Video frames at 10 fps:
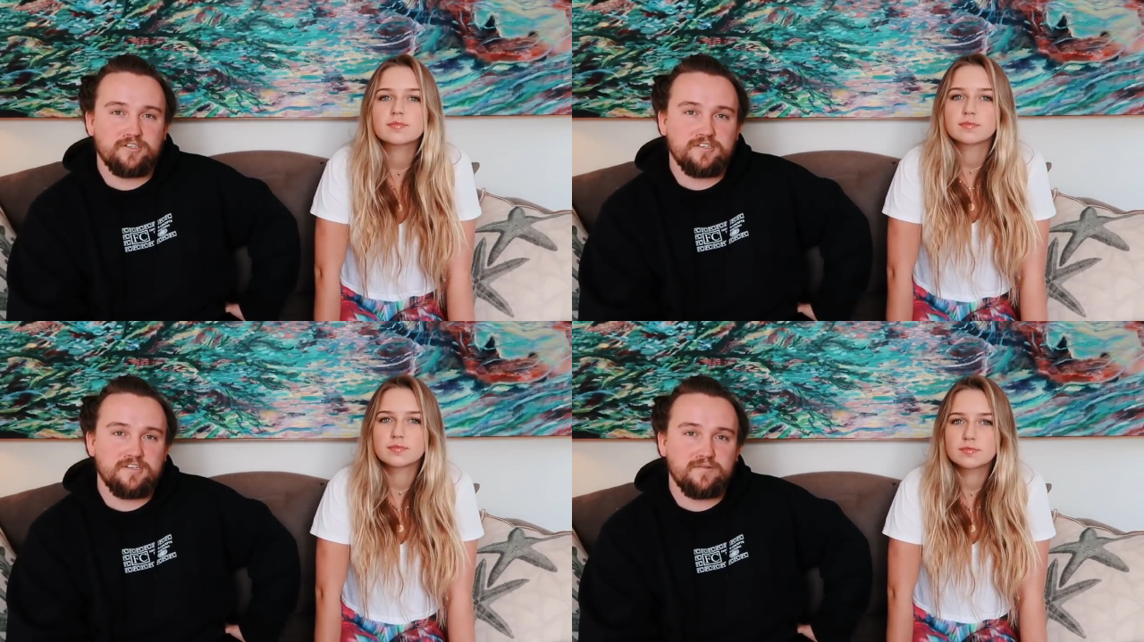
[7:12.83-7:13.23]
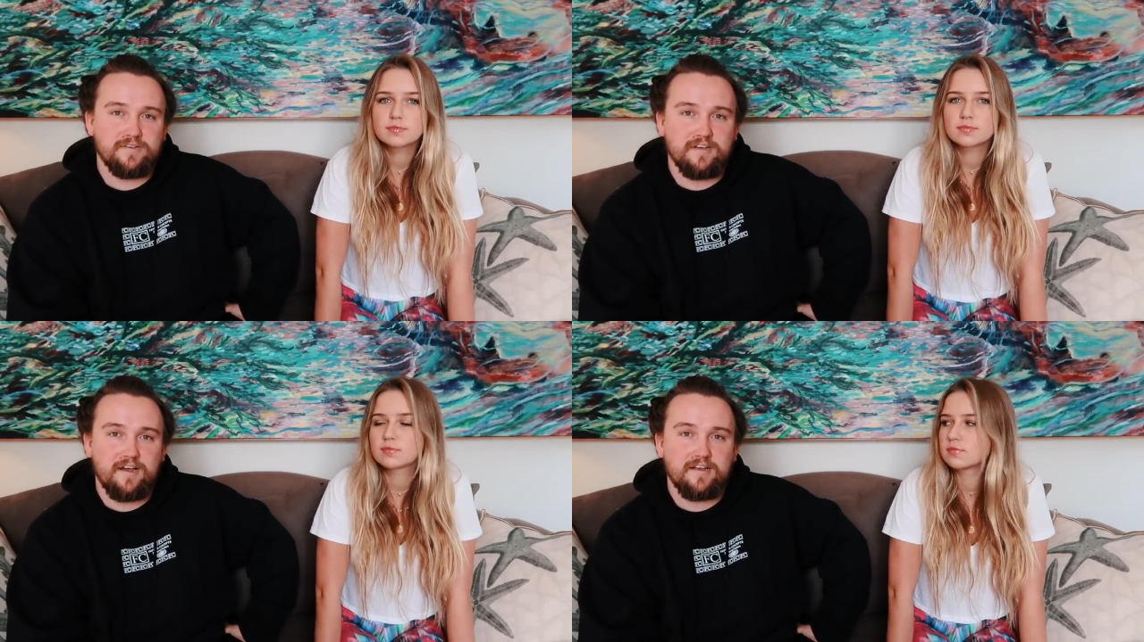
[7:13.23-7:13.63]
Speaker 1: questions that
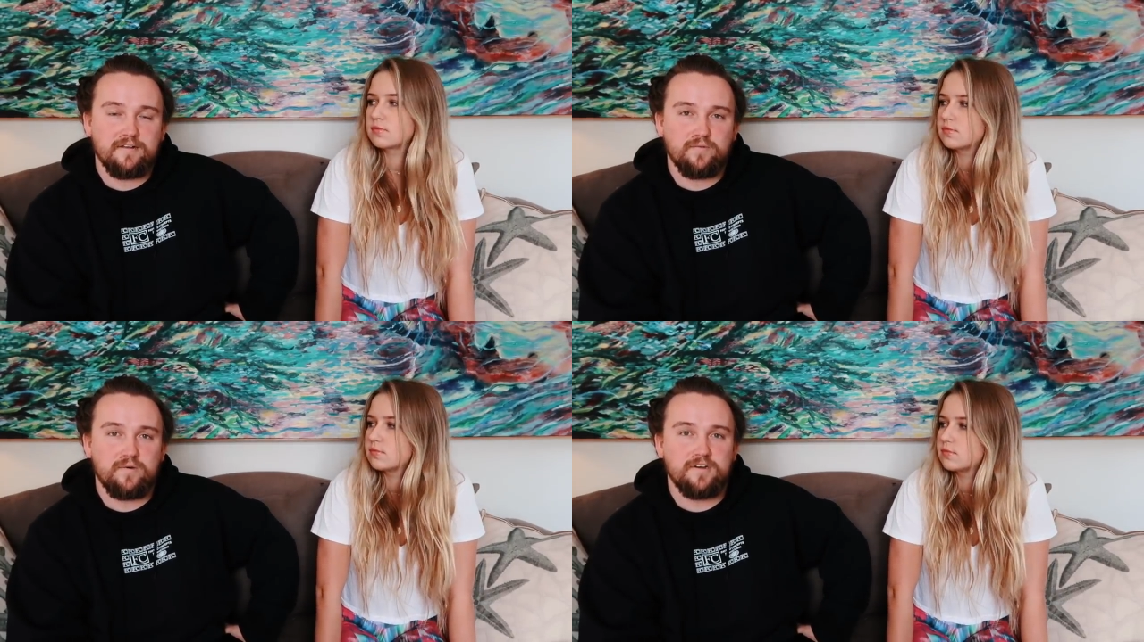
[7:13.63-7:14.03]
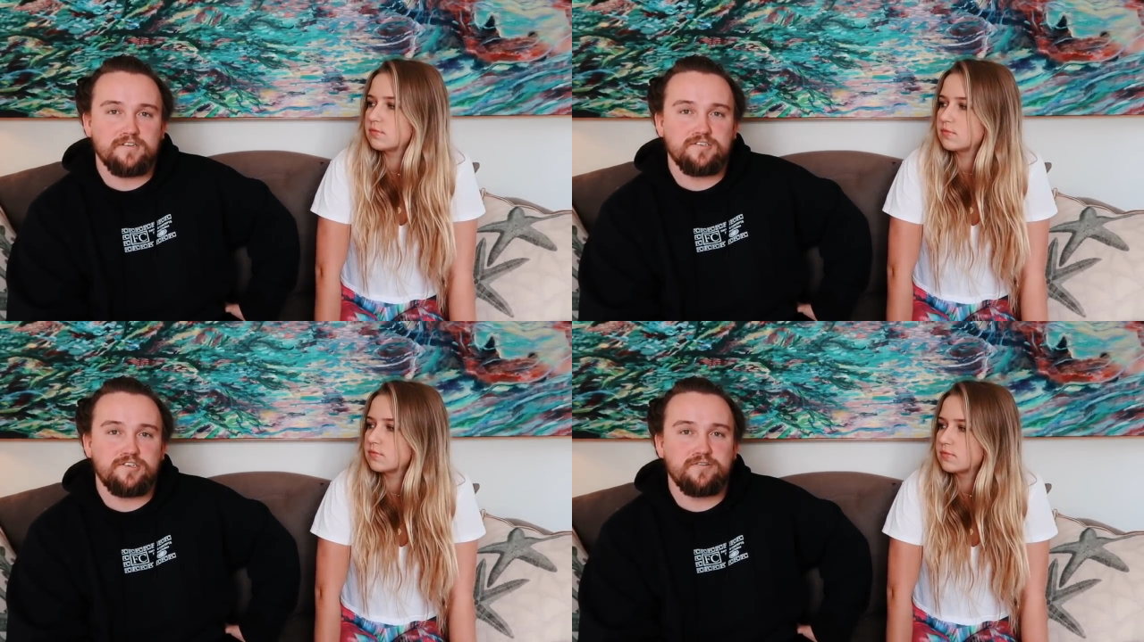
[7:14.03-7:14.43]
we got
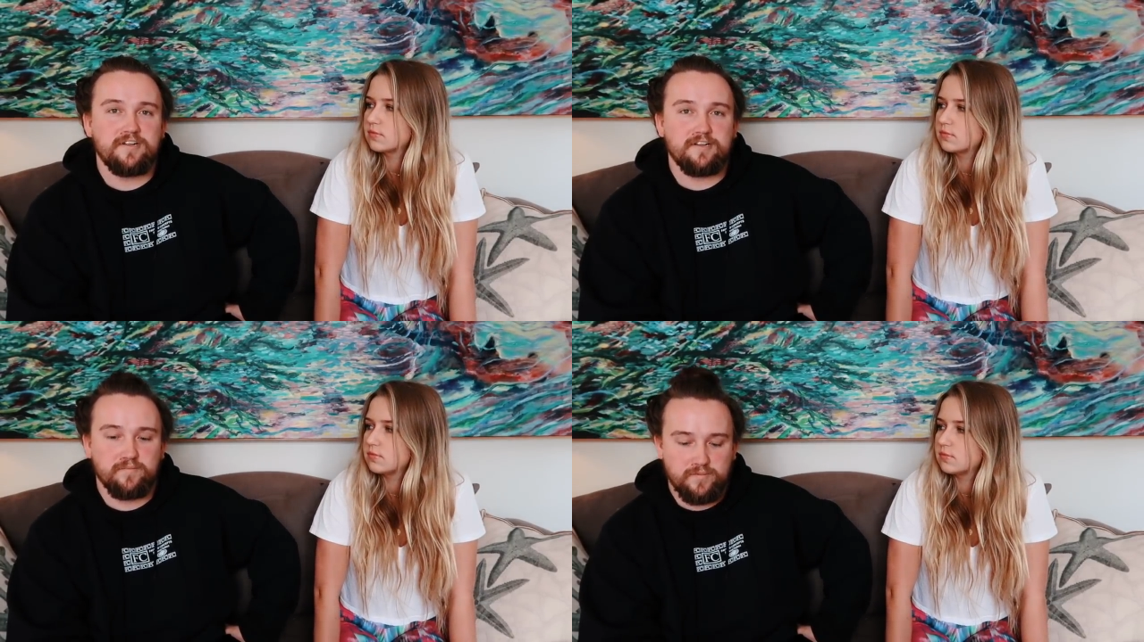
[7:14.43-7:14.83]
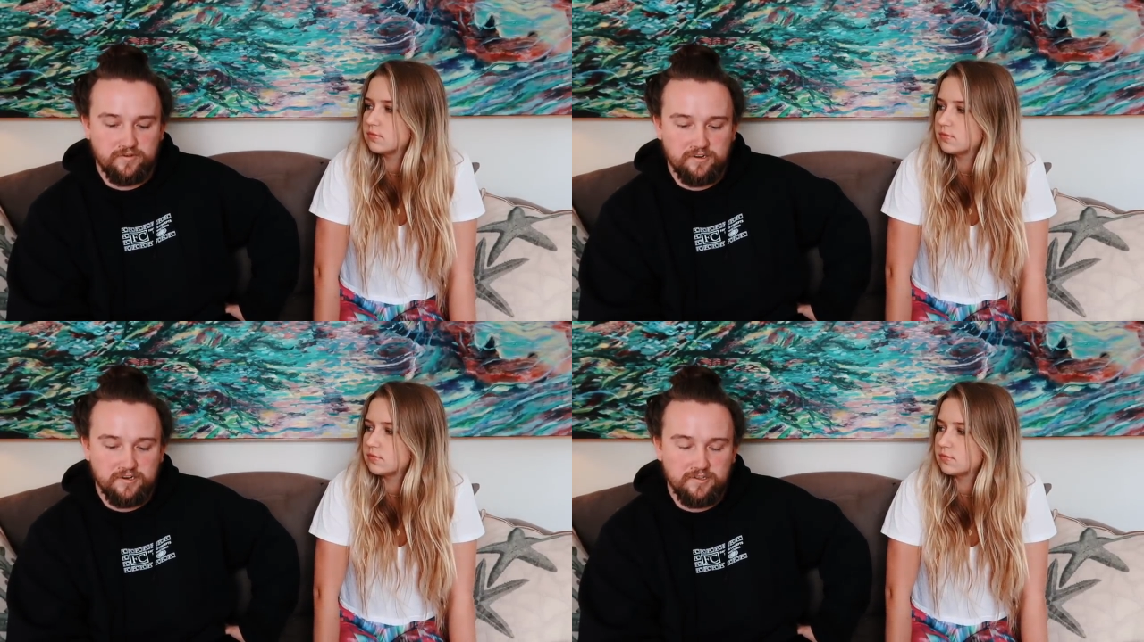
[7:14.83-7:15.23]
was, do you need a
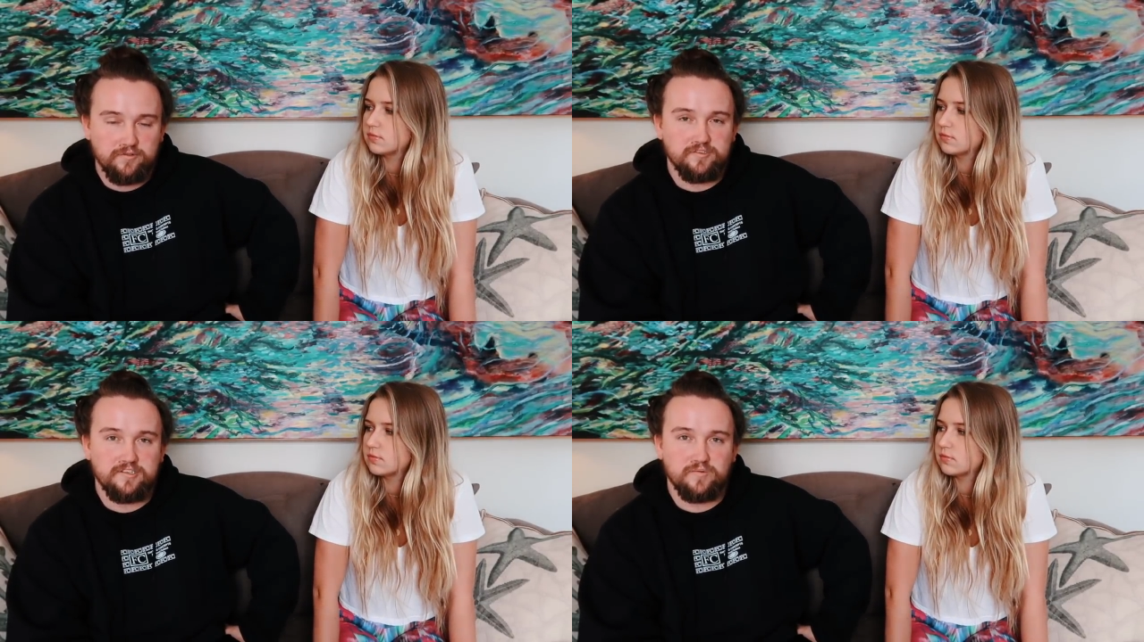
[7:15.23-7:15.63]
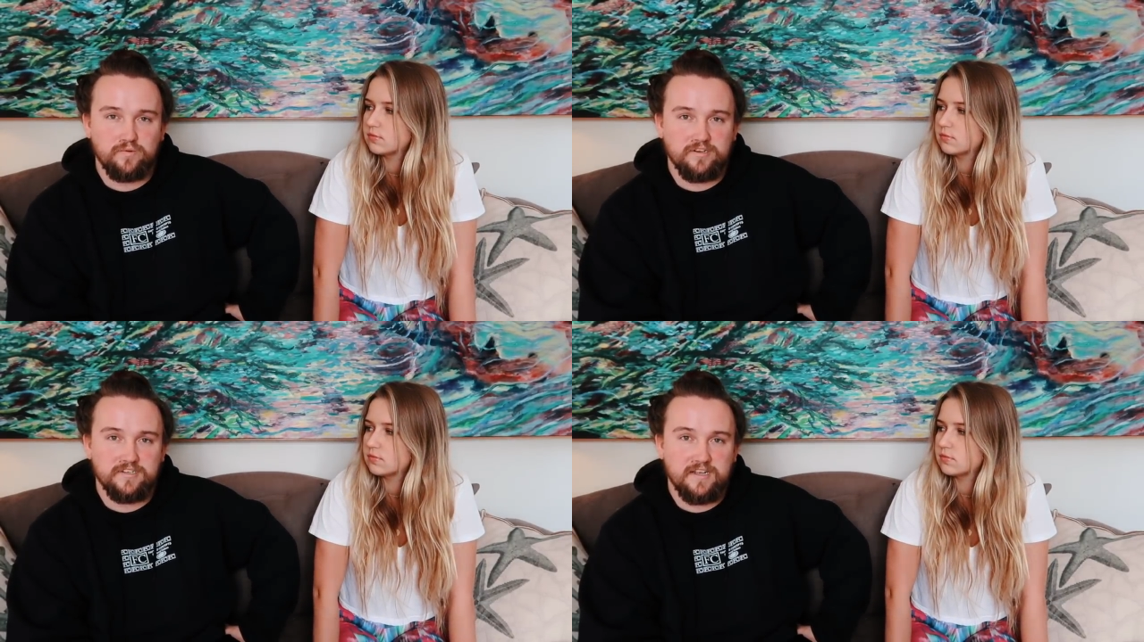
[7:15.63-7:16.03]
computer to use these
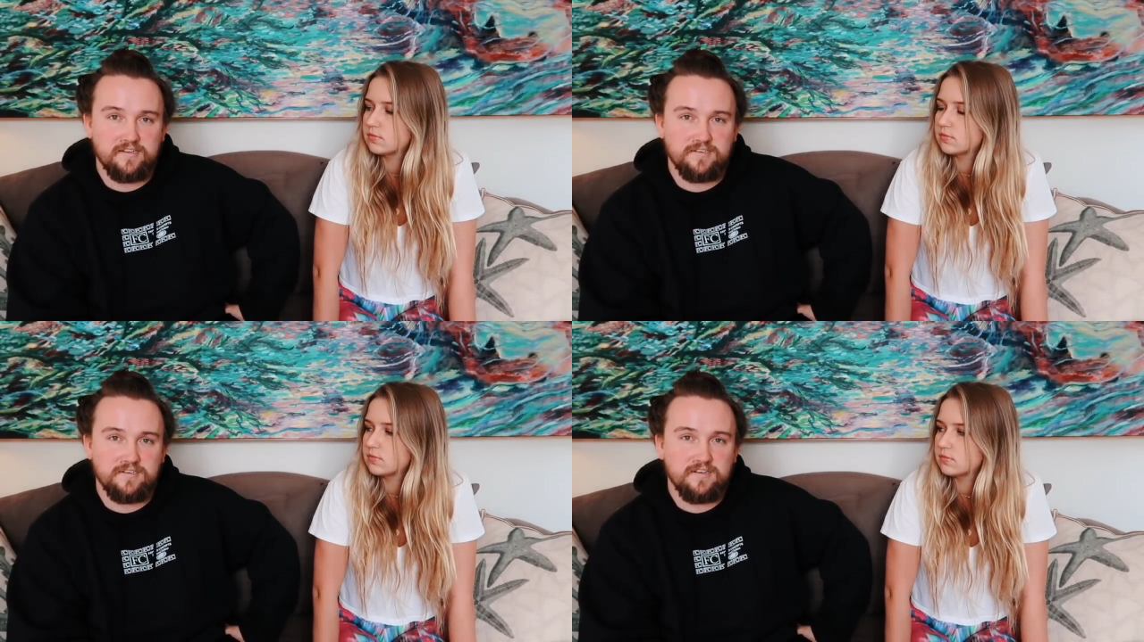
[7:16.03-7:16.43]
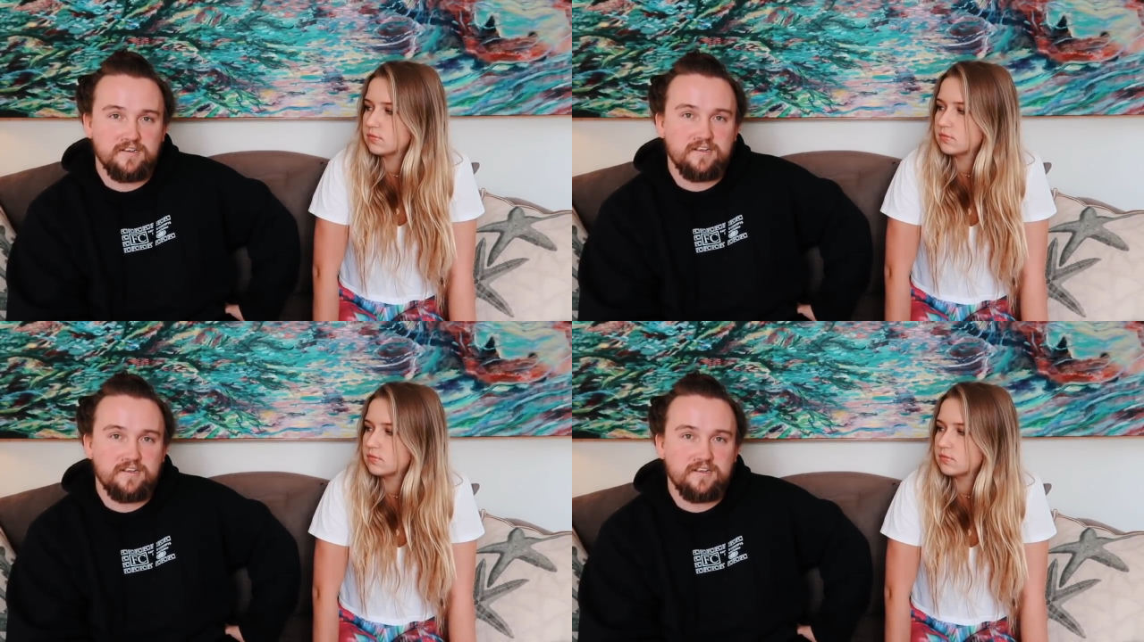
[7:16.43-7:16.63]
presets?